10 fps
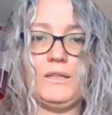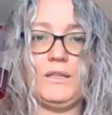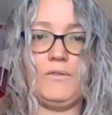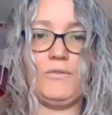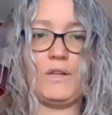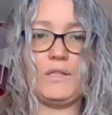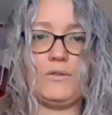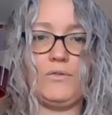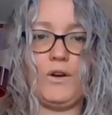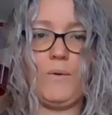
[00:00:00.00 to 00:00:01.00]
into the
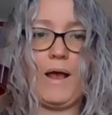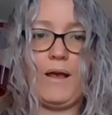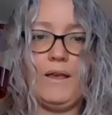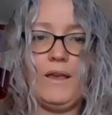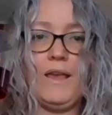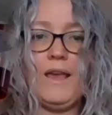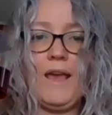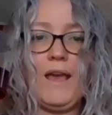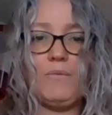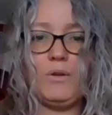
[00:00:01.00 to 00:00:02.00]
freezer for a while,
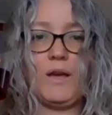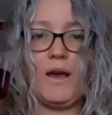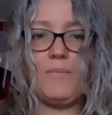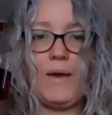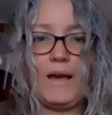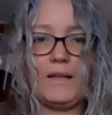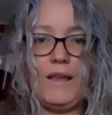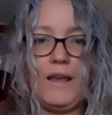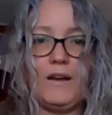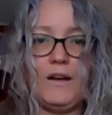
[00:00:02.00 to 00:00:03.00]
and we'll come back
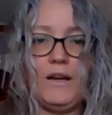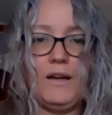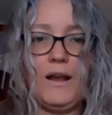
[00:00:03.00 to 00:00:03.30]
later